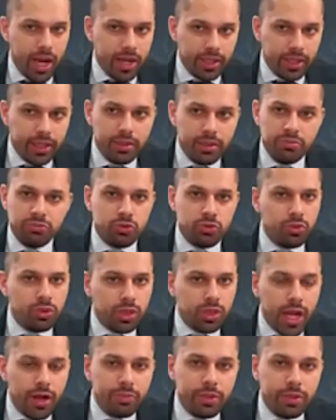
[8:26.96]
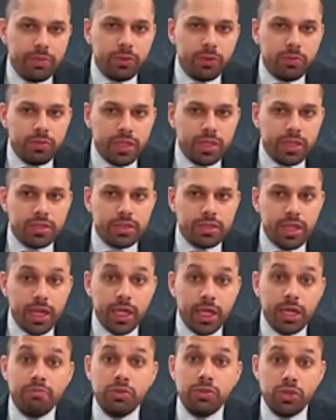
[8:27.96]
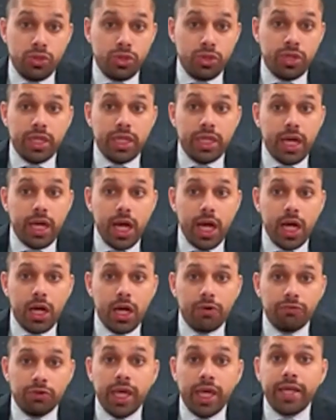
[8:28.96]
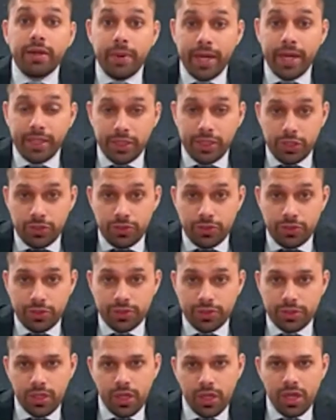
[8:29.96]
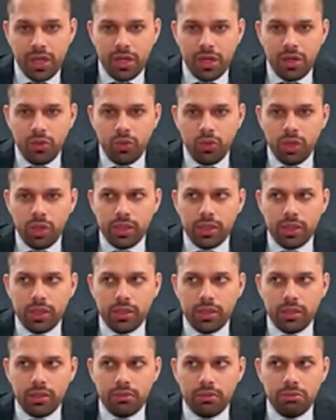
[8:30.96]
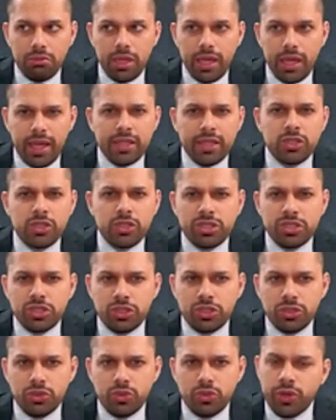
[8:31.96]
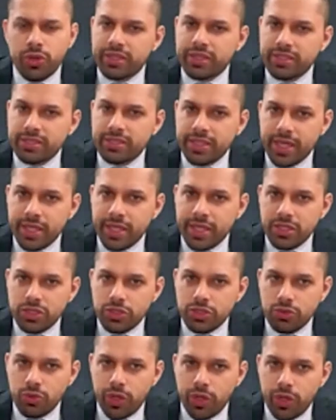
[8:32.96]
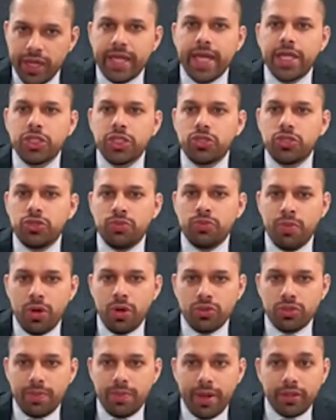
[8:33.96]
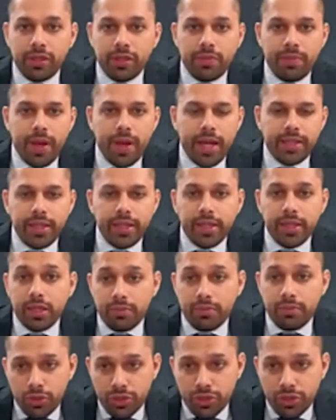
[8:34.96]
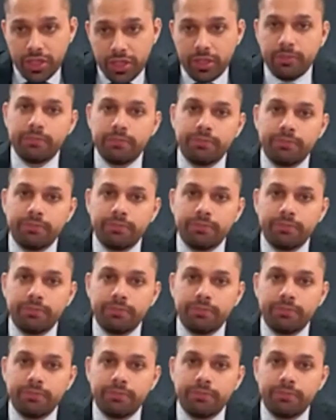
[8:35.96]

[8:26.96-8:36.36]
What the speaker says: PyData to a lot of people means a community of like-minded users. What interests you or excites you or engages you most about the PyData community?